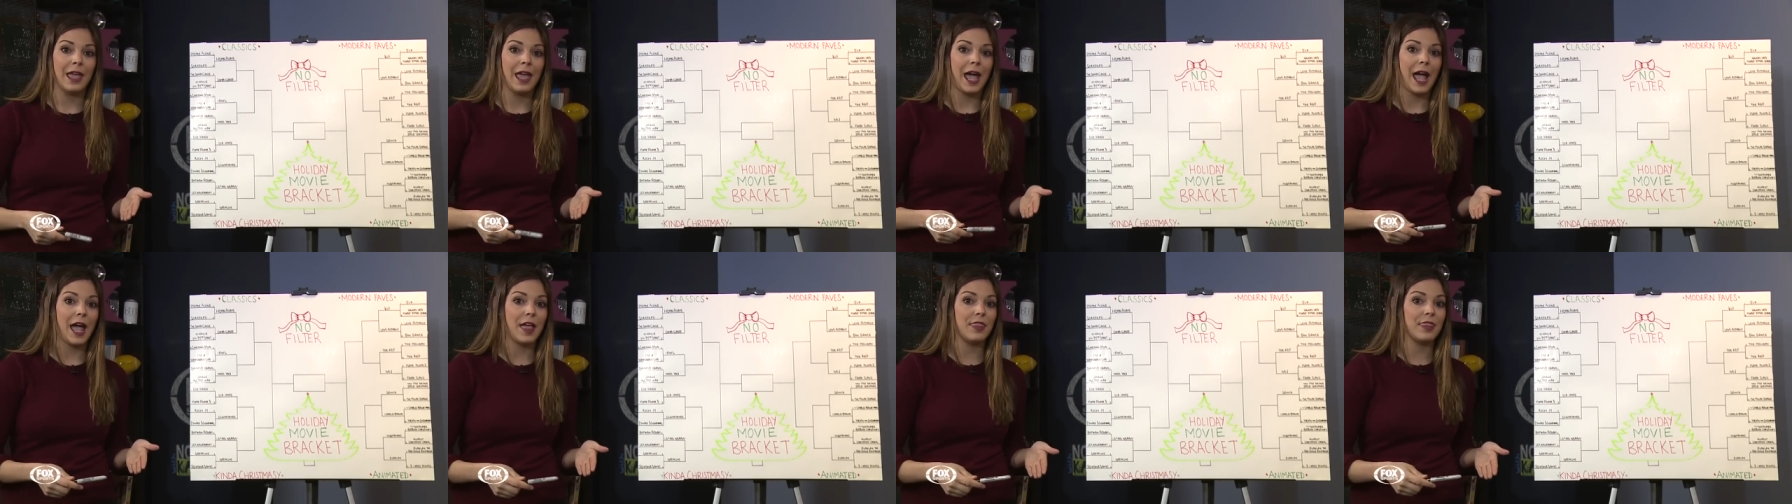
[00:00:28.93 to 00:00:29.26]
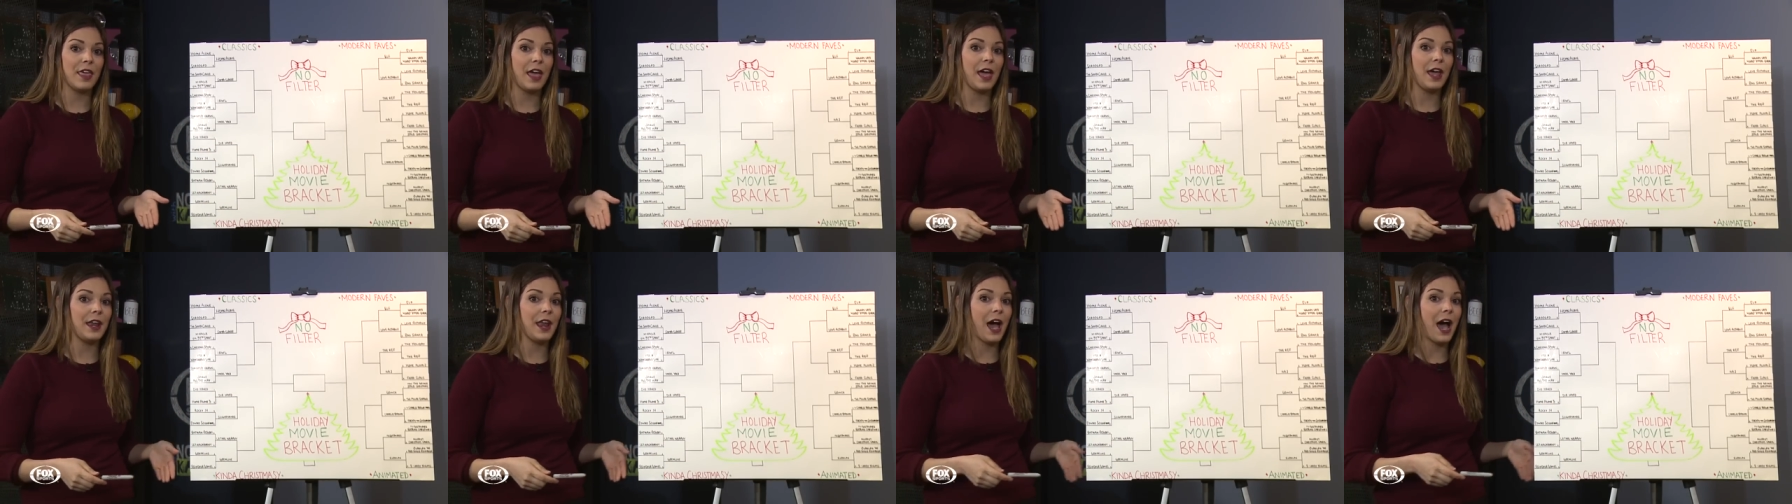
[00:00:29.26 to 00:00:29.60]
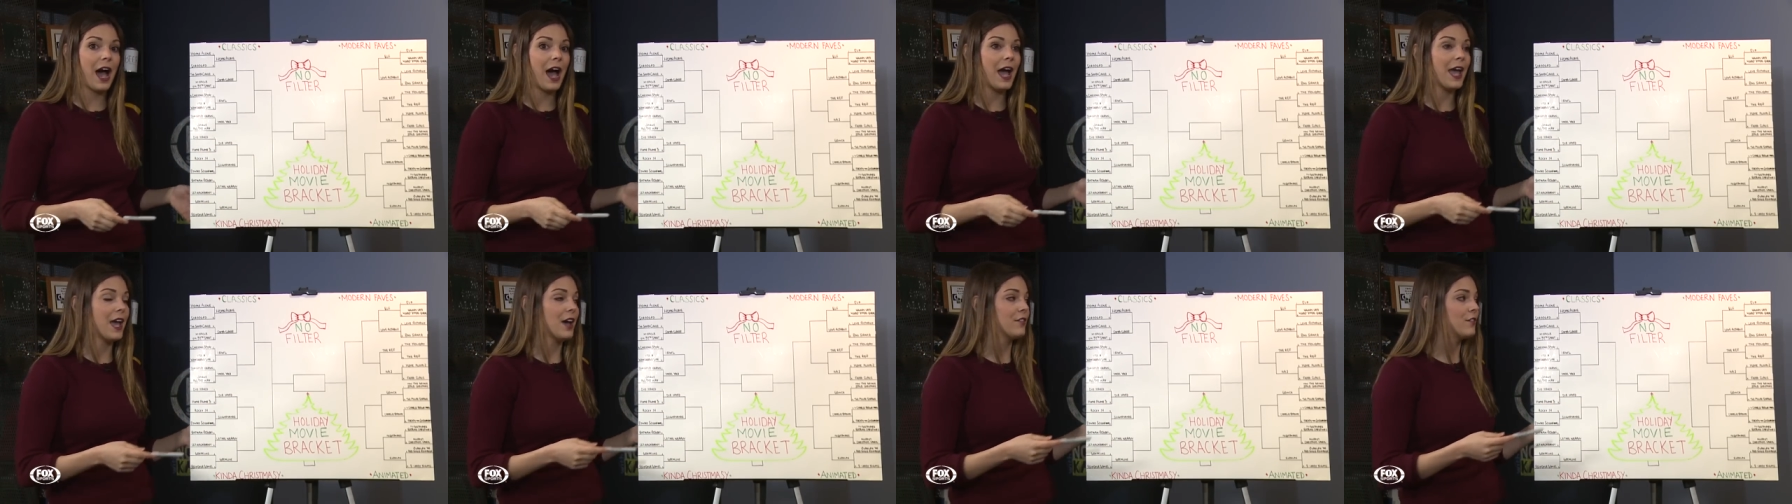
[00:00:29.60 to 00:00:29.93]
And then
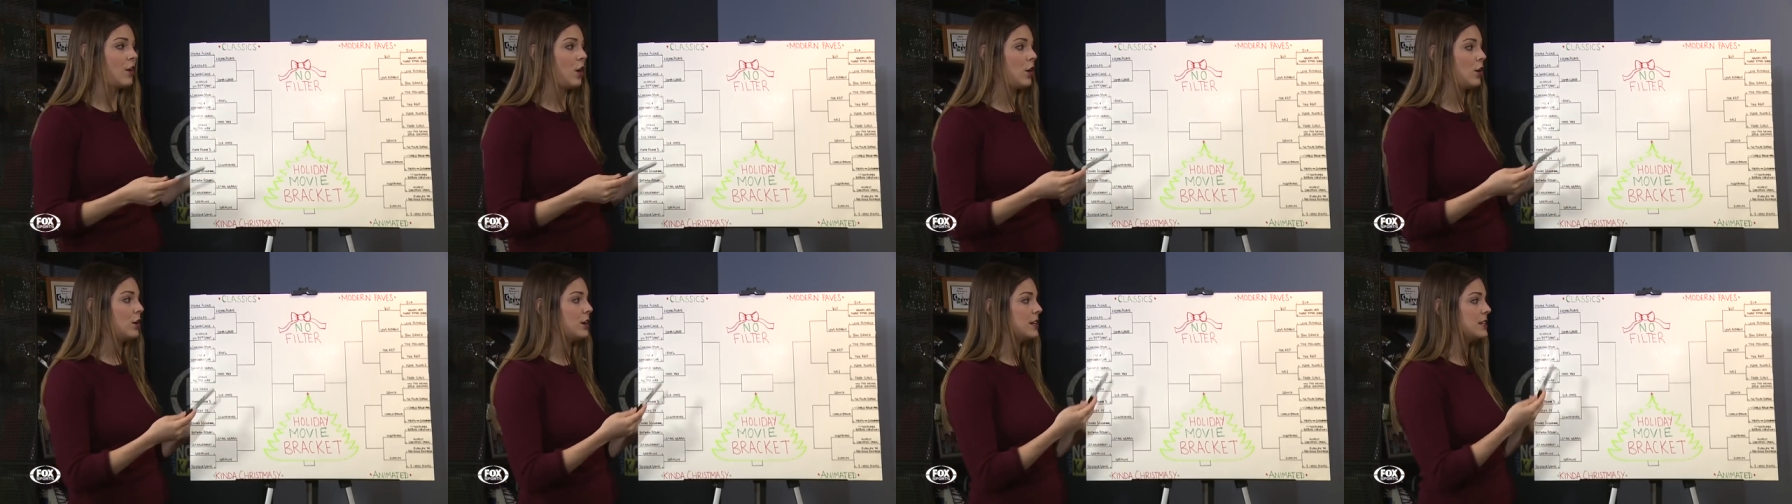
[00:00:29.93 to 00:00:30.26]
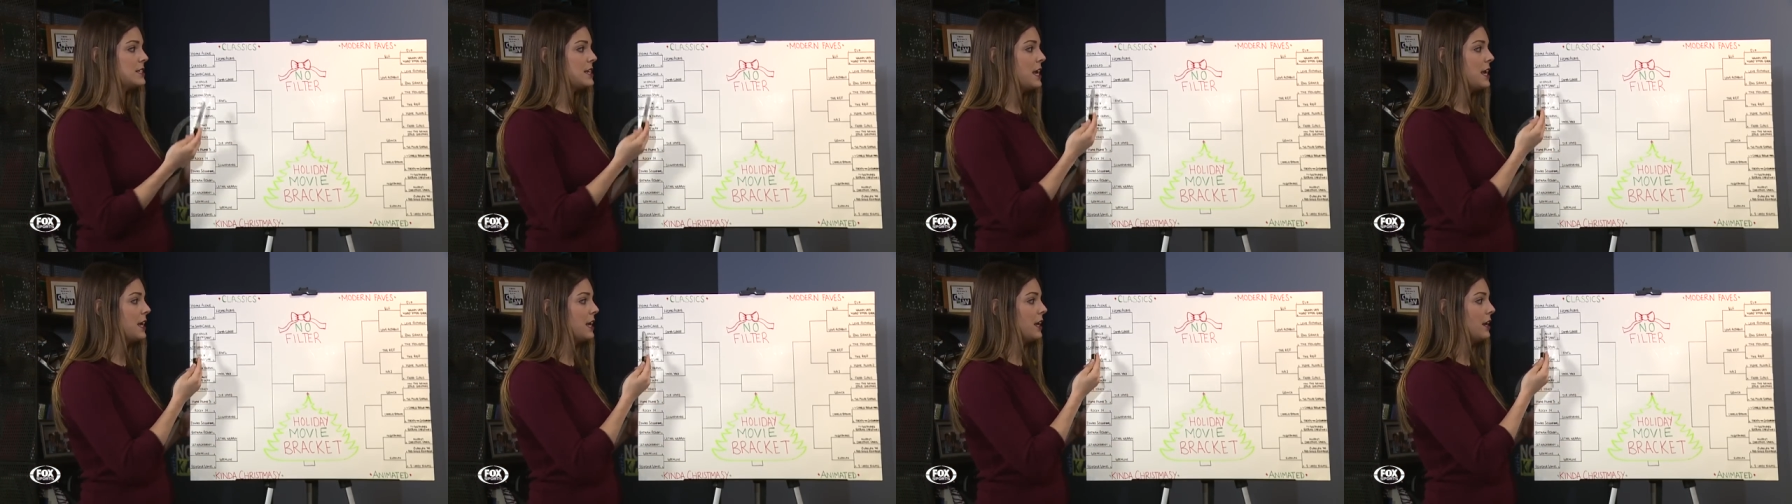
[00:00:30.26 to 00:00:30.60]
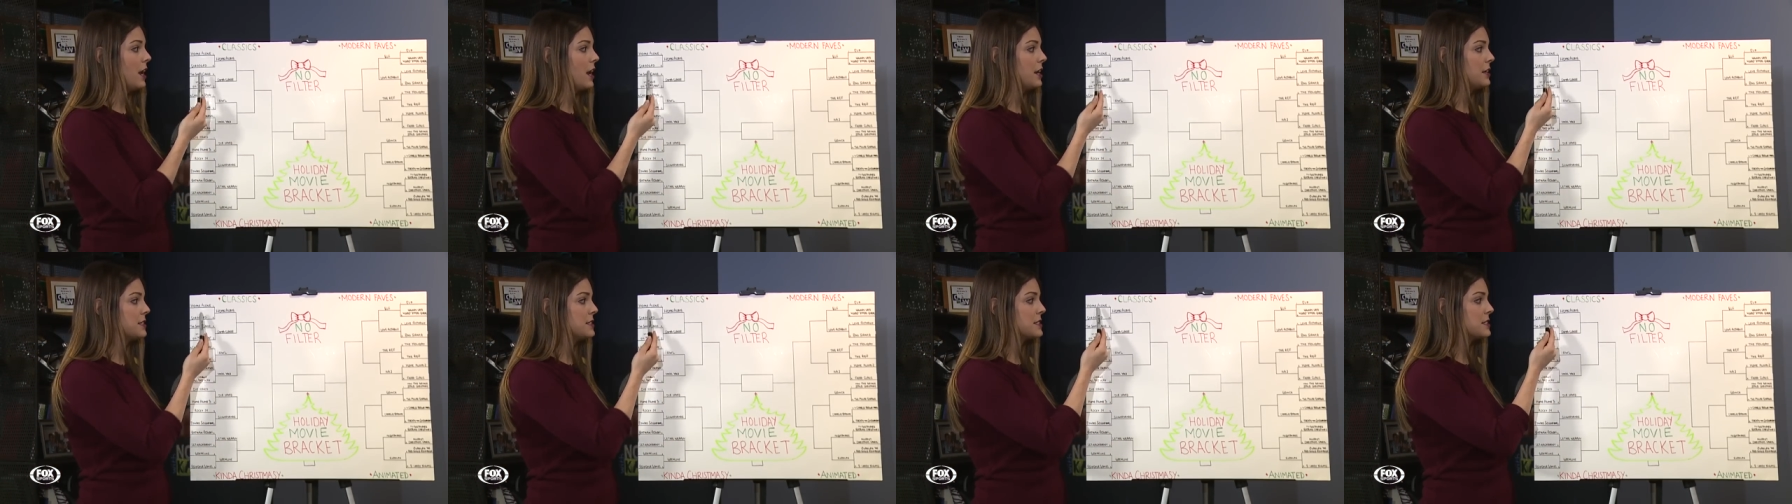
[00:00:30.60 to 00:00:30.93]
I have already taken
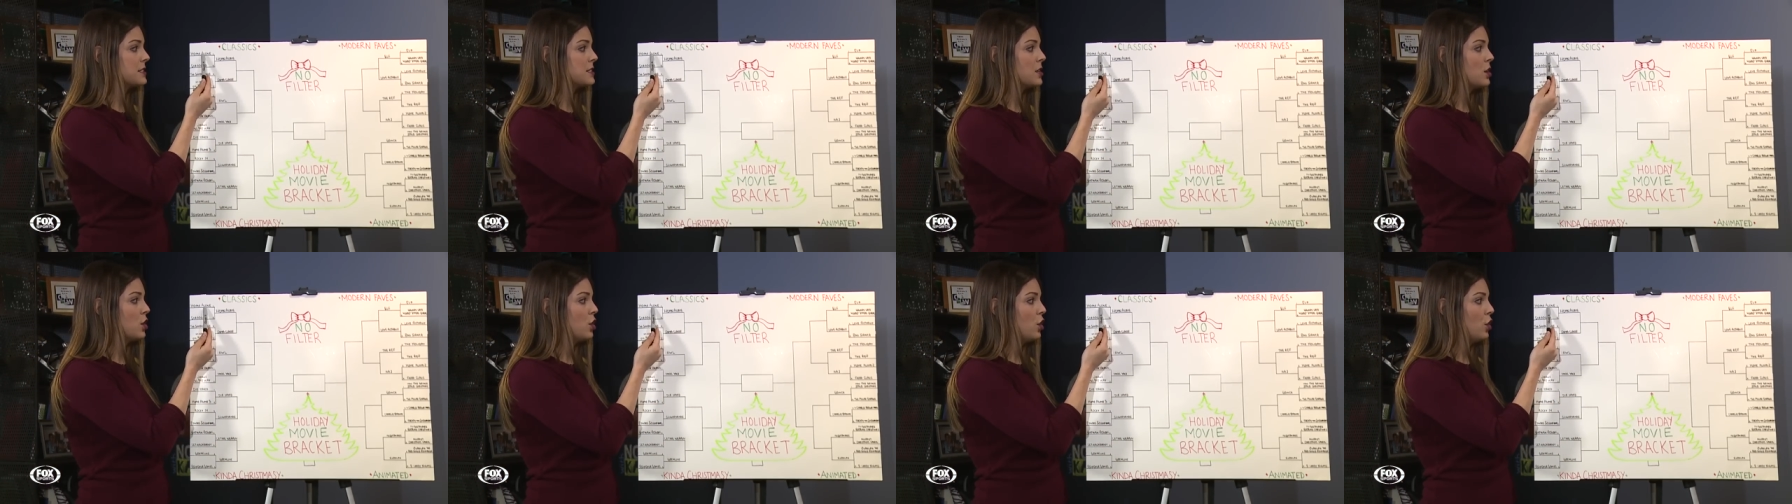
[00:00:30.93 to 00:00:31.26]
us